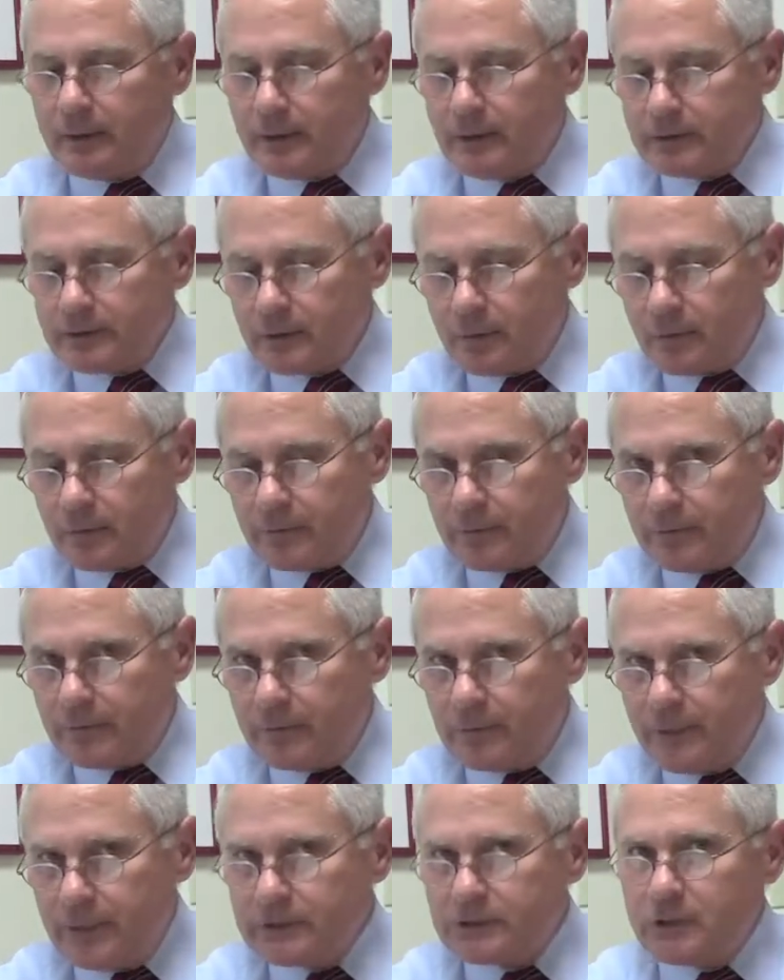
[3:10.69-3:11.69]
So
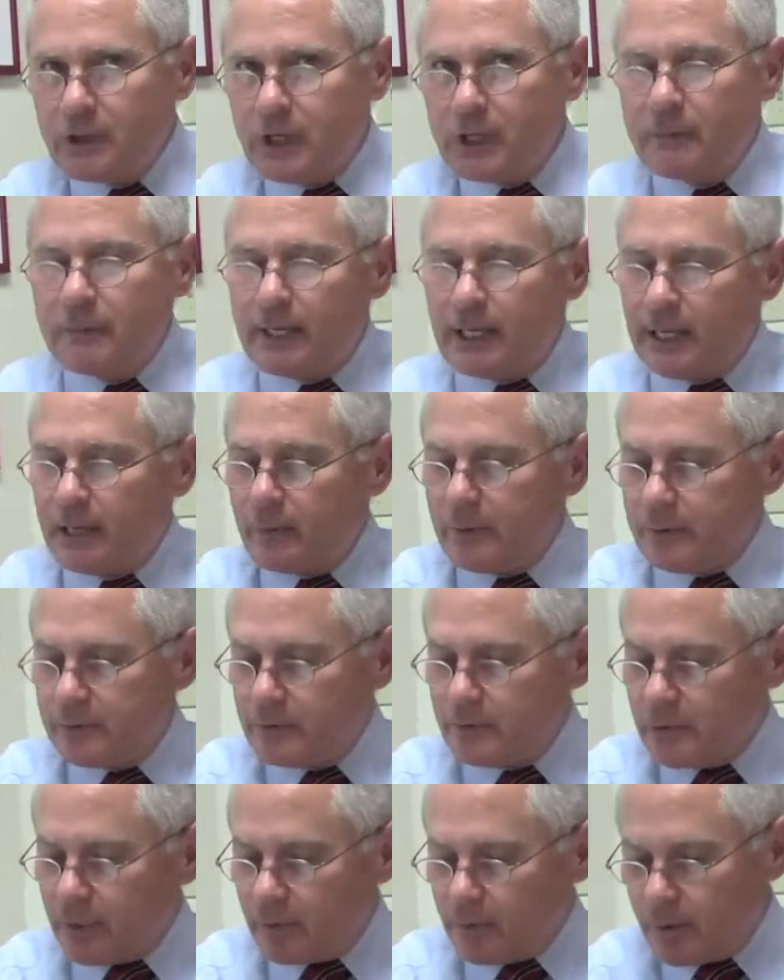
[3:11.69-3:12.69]
let's talk about how we
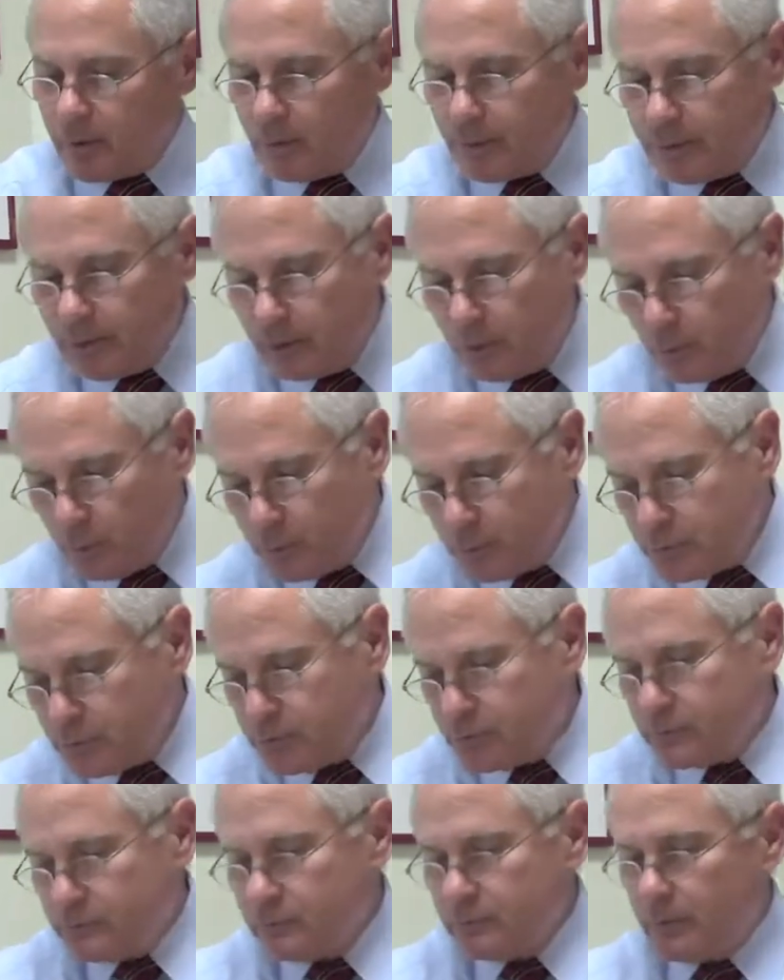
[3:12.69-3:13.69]
do that. Well, we
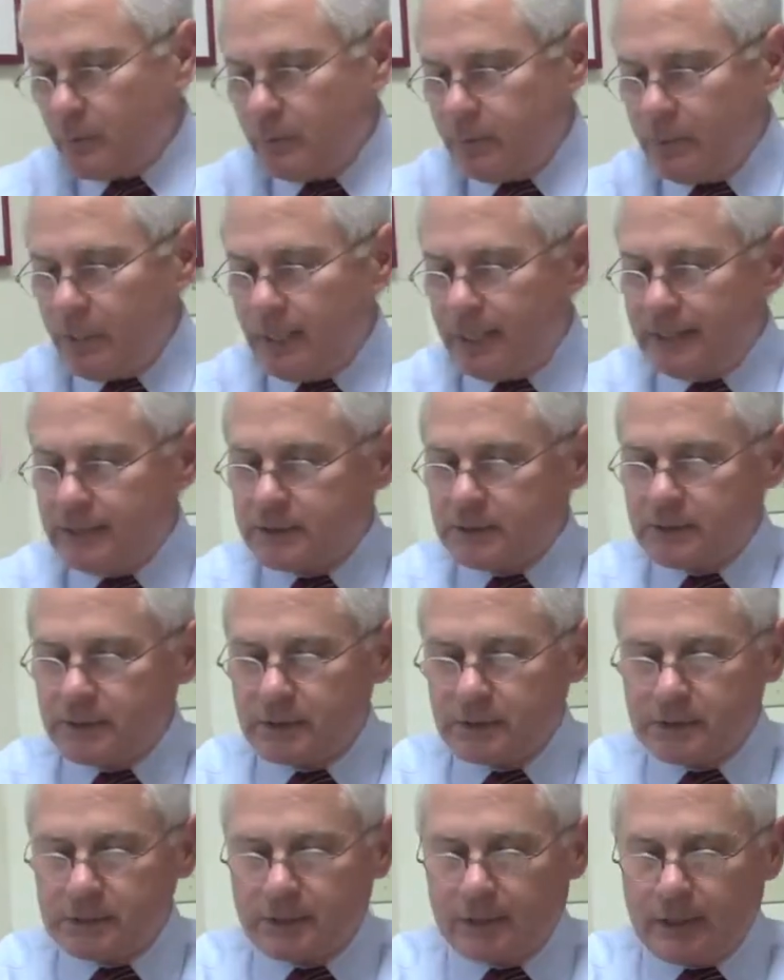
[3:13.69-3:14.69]
use
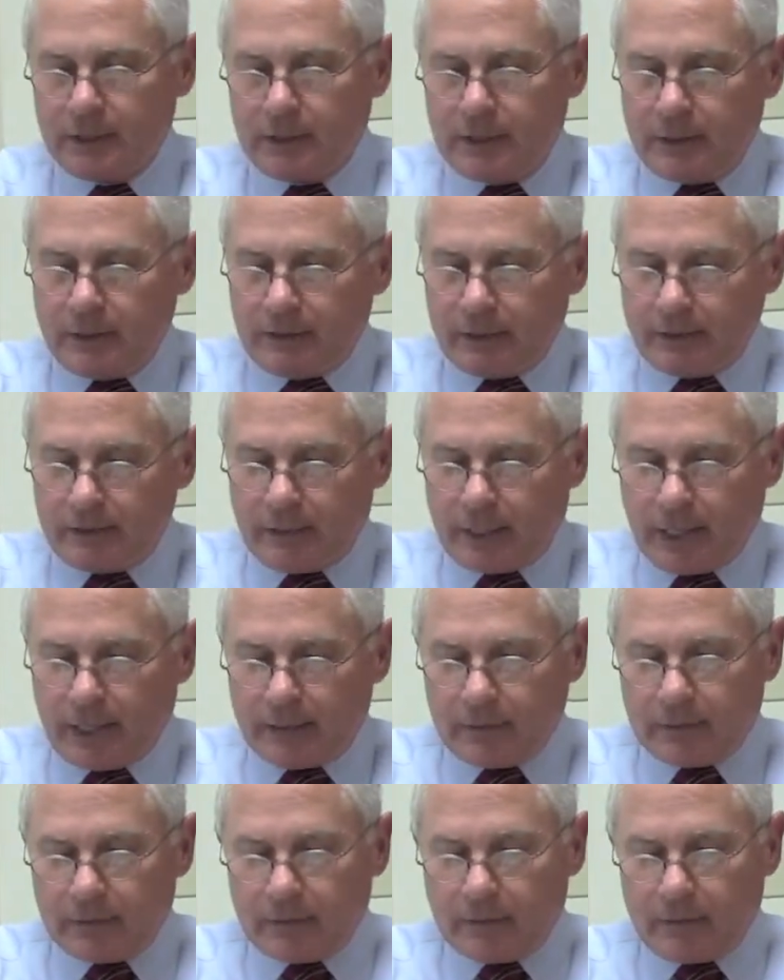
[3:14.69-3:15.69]
appliances
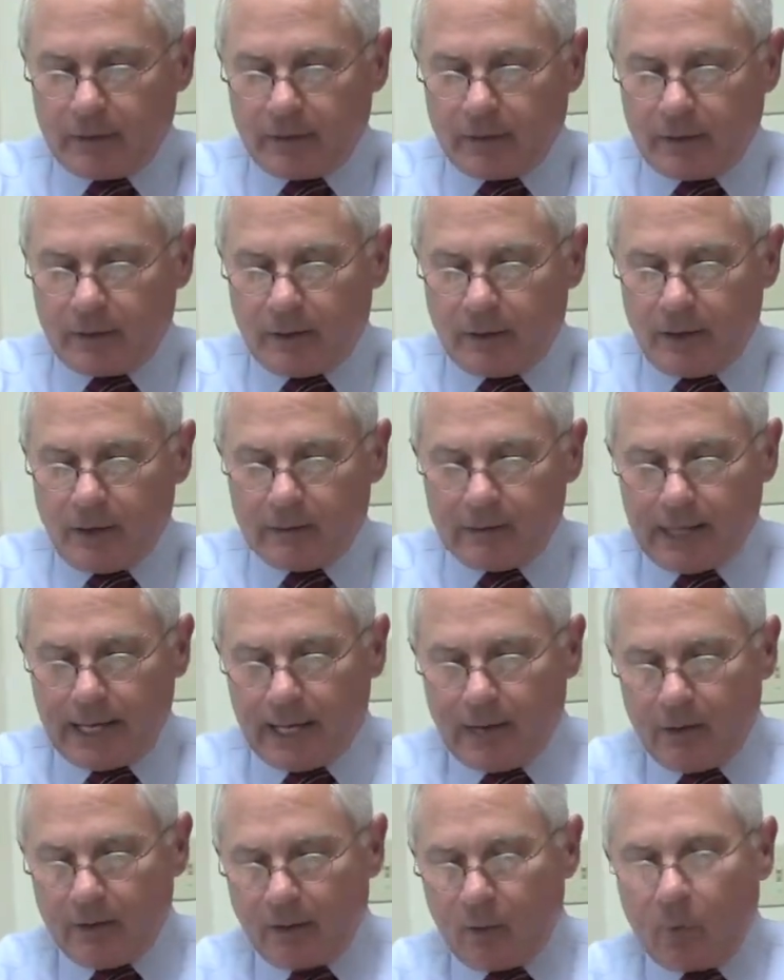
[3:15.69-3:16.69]
that
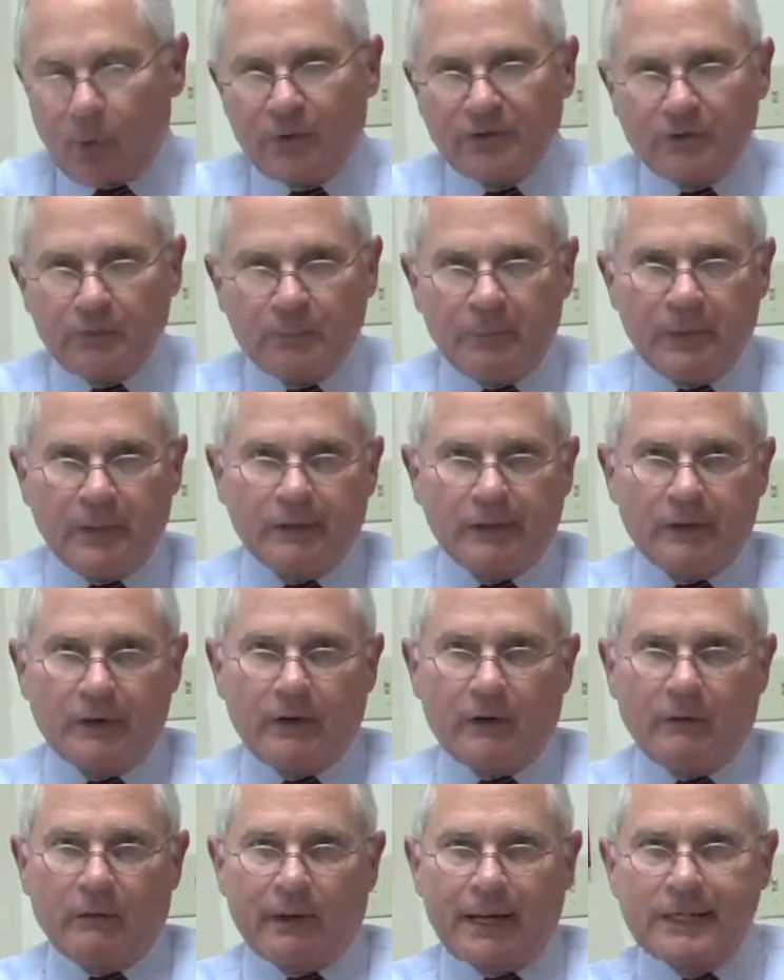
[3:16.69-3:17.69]
allow orthopedic
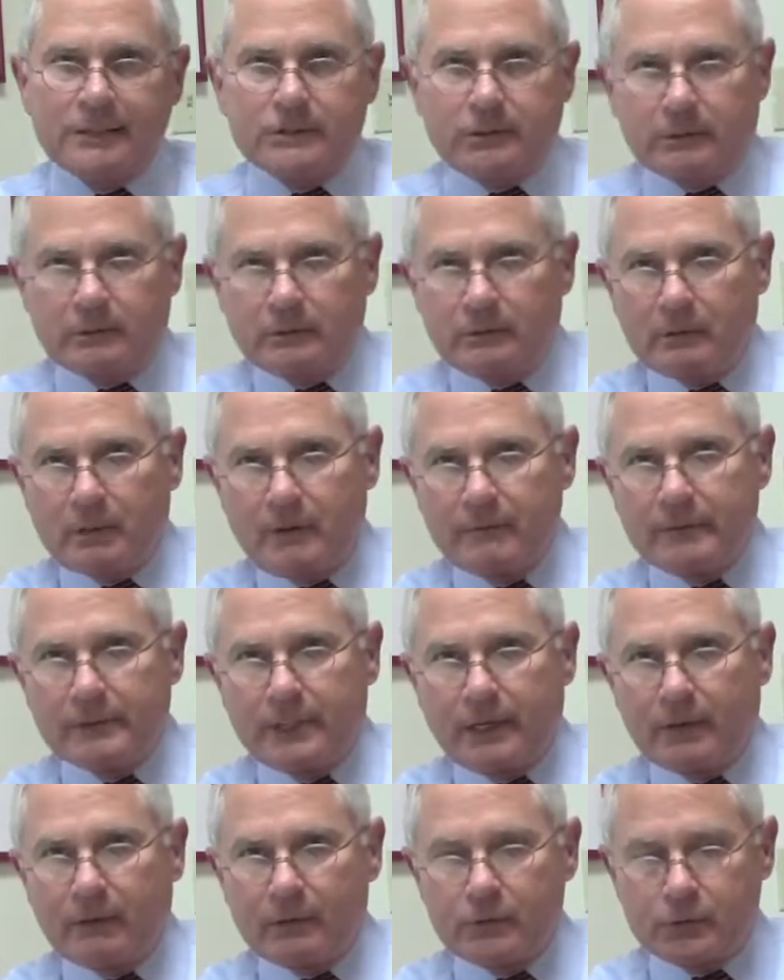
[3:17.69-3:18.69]
correction of a
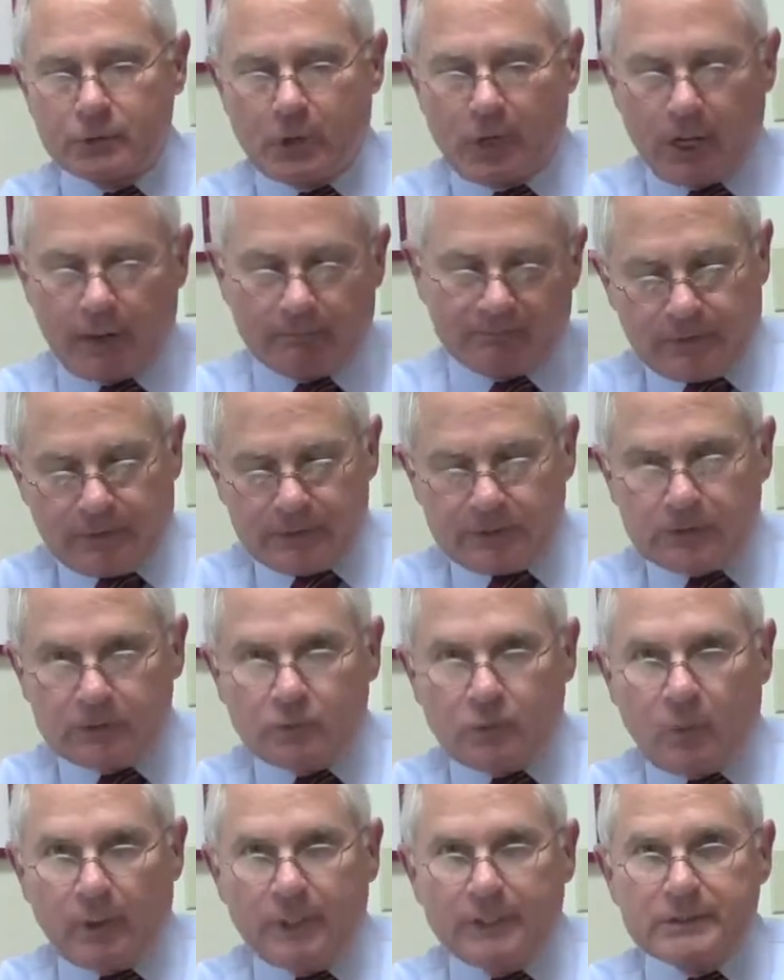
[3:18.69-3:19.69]
narrow jaw. This
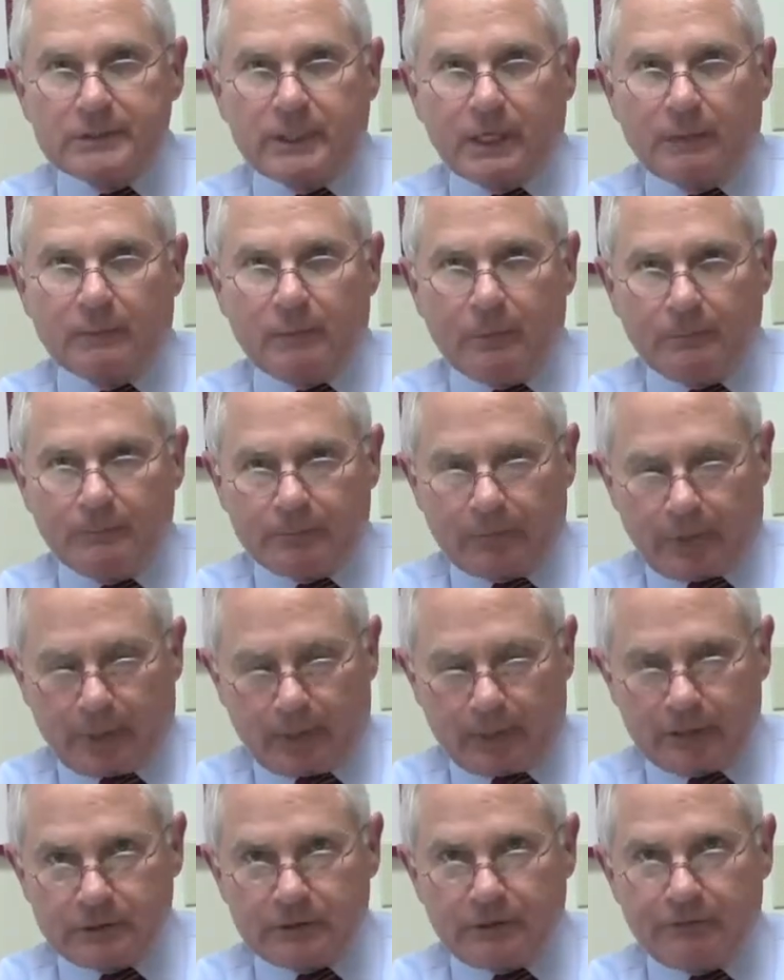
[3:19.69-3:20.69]
is one example,
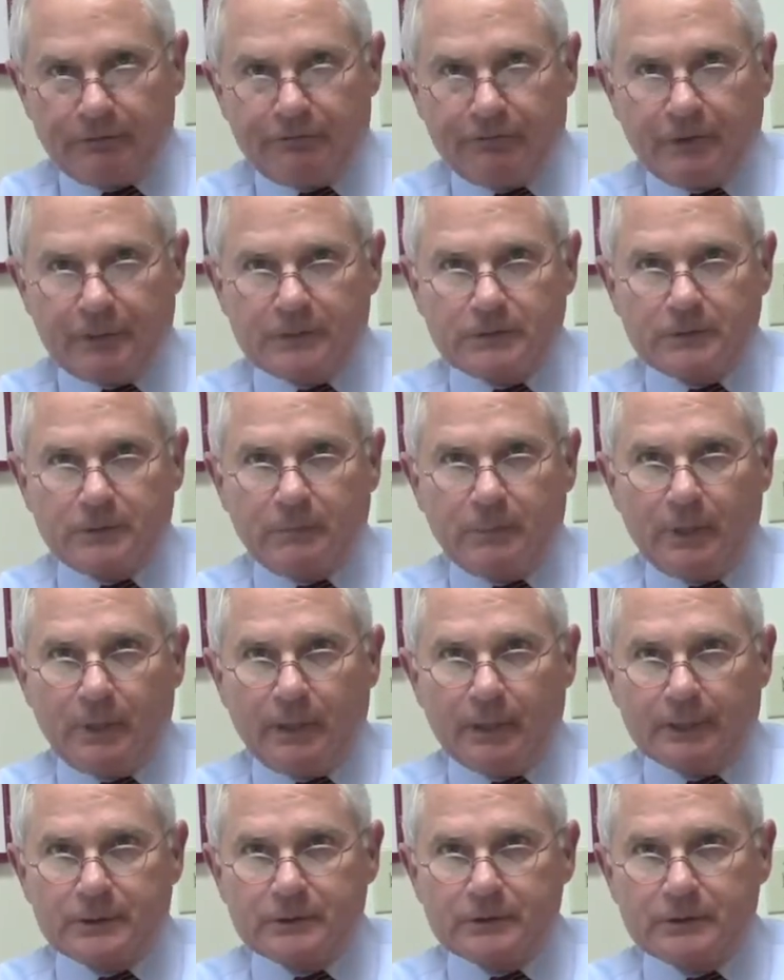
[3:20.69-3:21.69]
and it's a fixed
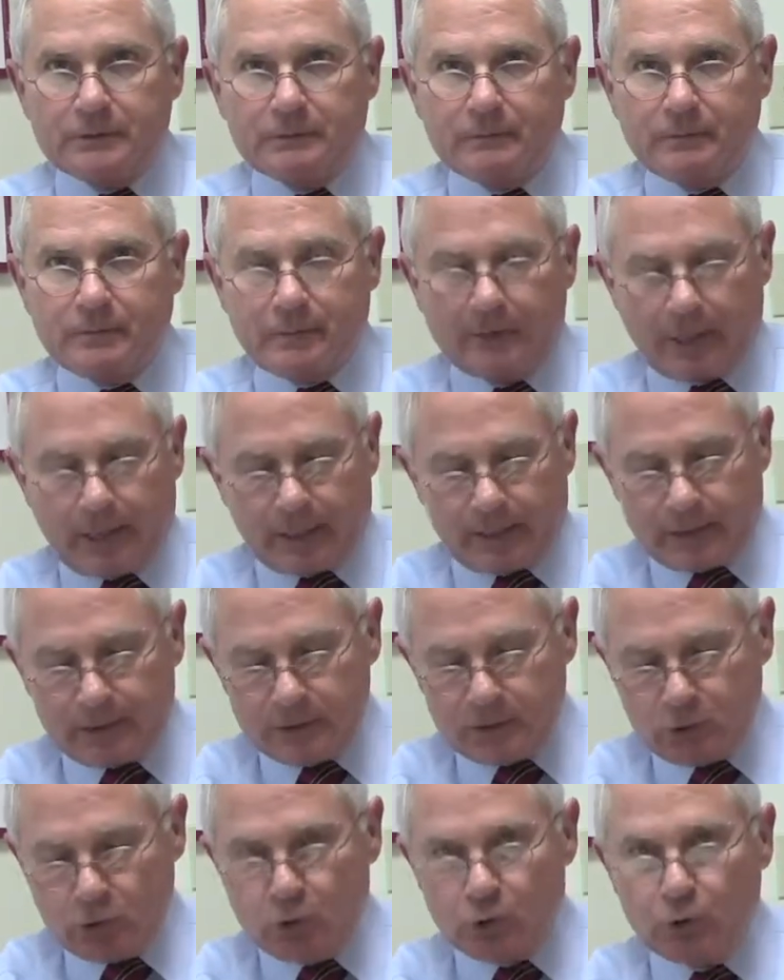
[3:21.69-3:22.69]
appliance that
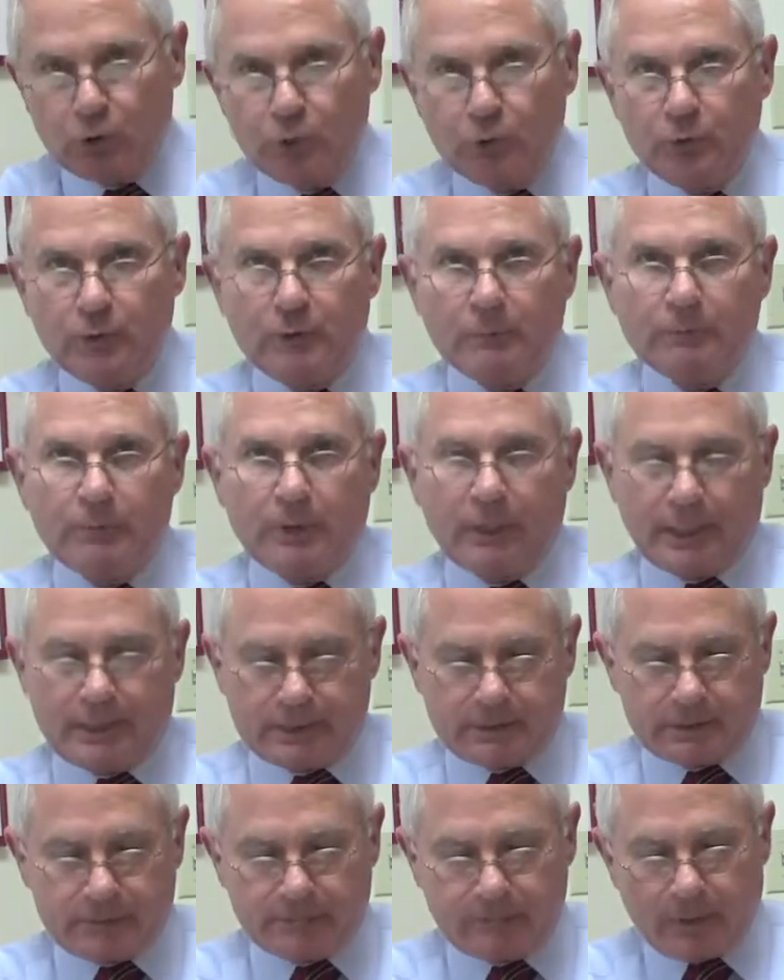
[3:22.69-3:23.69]
is glued in
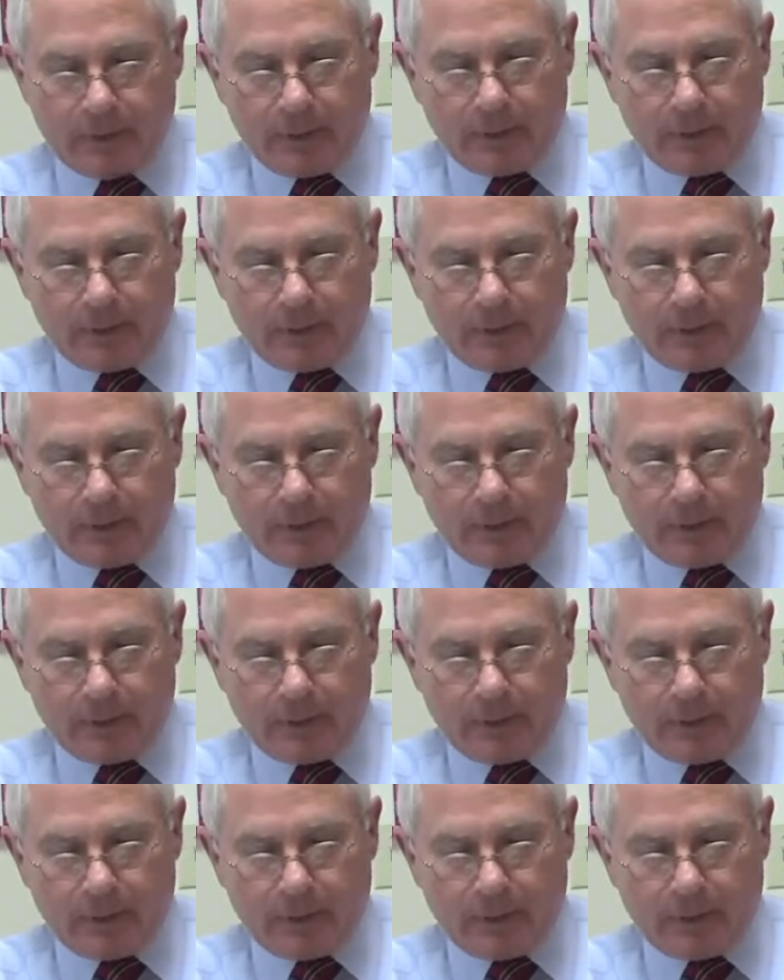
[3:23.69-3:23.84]
place.